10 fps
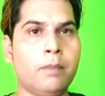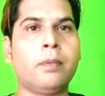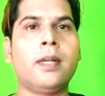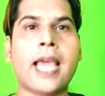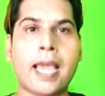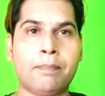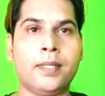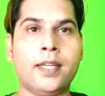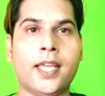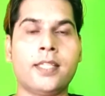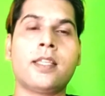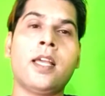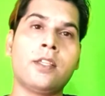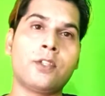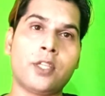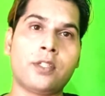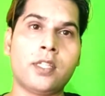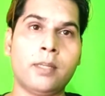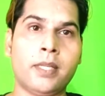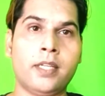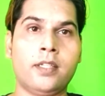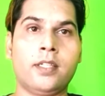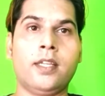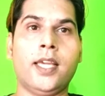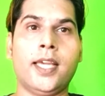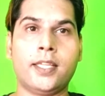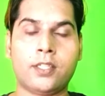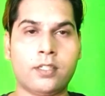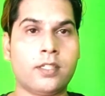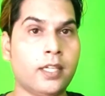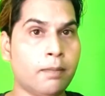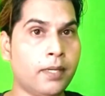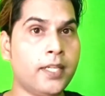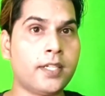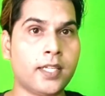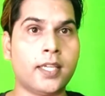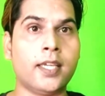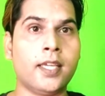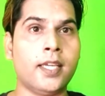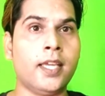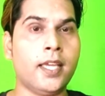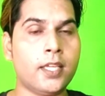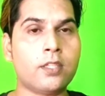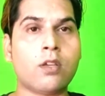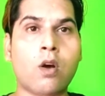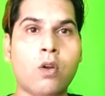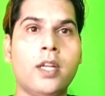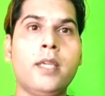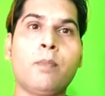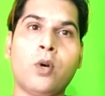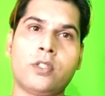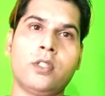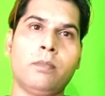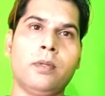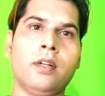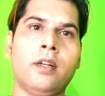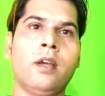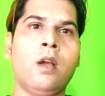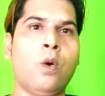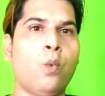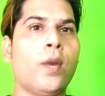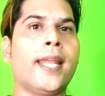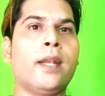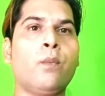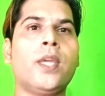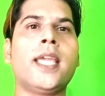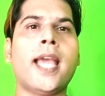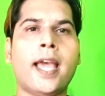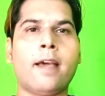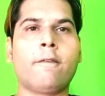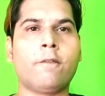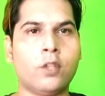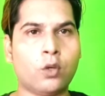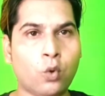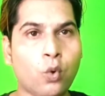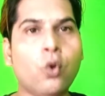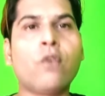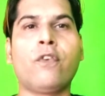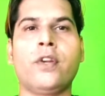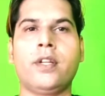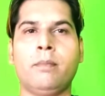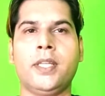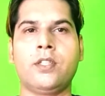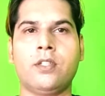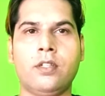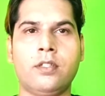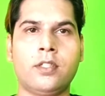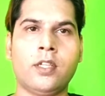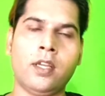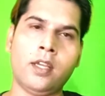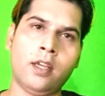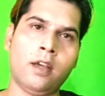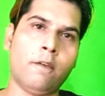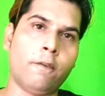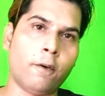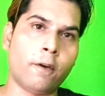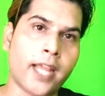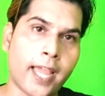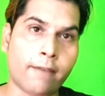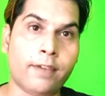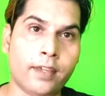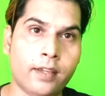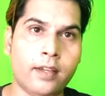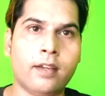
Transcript: happiness, sustainability is only possible when we have the core fundamentals for having